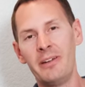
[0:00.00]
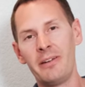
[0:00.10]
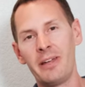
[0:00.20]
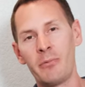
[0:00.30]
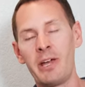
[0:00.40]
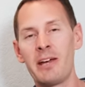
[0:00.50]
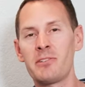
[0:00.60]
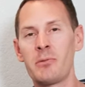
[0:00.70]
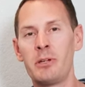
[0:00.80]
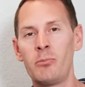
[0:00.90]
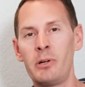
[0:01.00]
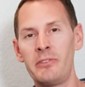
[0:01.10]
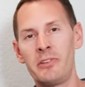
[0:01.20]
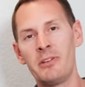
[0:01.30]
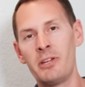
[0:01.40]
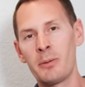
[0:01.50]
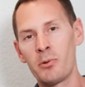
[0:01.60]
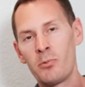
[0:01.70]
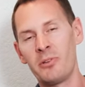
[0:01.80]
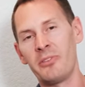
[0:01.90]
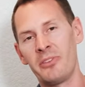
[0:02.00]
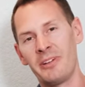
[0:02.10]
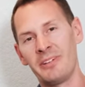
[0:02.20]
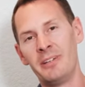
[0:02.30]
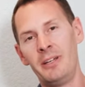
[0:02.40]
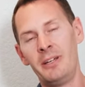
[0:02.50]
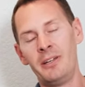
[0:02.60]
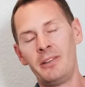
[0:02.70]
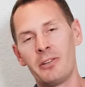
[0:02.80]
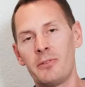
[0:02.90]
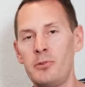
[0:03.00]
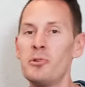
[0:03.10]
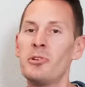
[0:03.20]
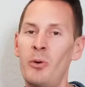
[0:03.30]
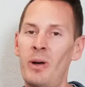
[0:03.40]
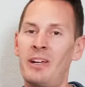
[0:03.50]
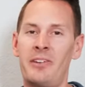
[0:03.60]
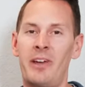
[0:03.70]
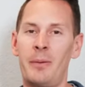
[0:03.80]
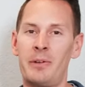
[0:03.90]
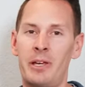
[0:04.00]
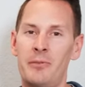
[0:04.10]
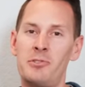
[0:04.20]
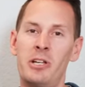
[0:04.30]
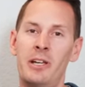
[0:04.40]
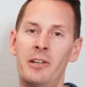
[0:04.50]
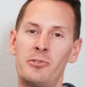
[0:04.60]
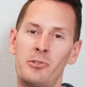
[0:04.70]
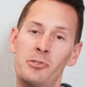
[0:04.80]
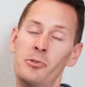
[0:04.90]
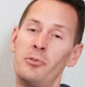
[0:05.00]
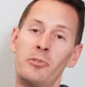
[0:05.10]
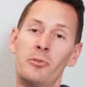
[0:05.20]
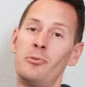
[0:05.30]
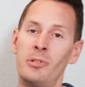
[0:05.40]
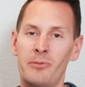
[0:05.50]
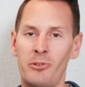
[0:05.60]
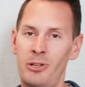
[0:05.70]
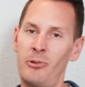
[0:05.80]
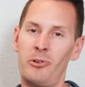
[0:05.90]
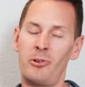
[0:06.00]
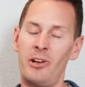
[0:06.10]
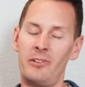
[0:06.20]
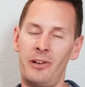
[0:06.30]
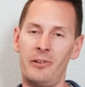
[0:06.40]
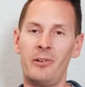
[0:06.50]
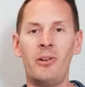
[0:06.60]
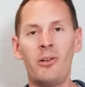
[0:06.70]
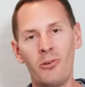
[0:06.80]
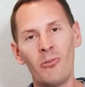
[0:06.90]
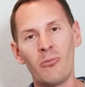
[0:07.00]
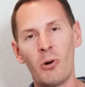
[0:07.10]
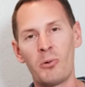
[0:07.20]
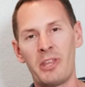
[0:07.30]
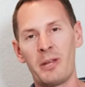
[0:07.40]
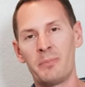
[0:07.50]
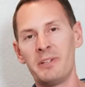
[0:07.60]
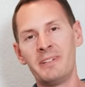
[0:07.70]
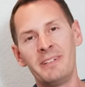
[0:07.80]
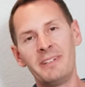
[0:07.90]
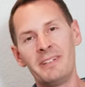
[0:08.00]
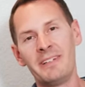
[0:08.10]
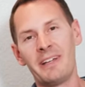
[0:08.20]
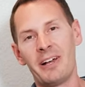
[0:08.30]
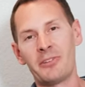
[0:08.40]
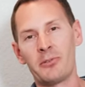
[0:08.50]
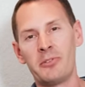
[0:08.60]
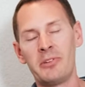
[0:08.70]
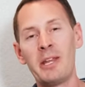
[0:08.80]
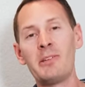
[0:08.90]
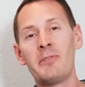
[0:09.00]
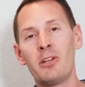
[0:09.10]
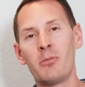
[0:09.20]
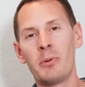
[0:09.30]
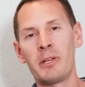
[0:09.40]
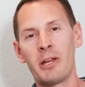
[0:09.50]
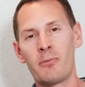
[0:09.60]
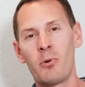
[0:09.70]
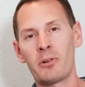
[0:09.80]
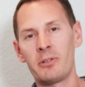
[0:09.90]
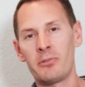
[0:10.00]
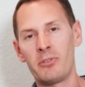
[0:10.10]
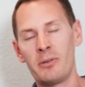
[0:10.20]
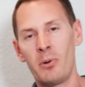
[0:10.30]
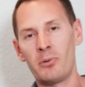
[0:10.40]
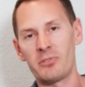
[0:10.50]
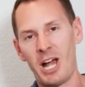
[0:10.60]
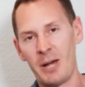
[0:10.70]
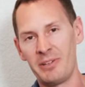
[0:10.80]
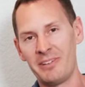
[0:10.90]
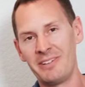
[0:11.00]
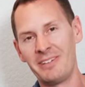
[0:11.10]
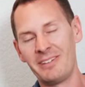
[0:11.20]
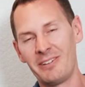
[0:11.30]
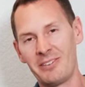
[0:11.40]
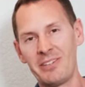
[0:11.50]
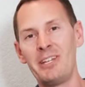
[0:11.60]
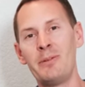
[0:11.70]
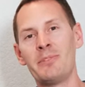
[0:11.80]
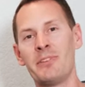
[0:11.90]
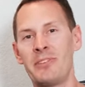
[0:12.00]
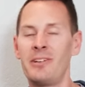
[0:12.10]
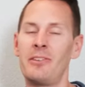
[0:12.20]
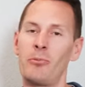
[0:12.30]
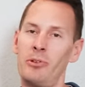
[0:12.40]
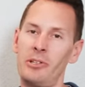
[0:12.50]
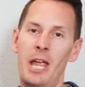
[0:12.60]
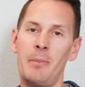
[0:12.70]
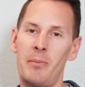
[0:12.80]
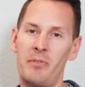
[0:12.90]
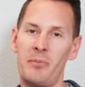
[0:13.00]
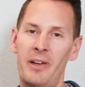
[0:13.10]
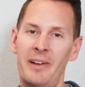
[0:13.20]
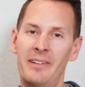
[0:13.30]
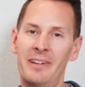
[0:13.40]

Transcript: and we asked everybody what is the number one thing that if you could go back in time and kind of change or choose to do differently with your Great Dane, what would that be? Uh, so today's video will be kind of walking through the most common themes and things that really came up from that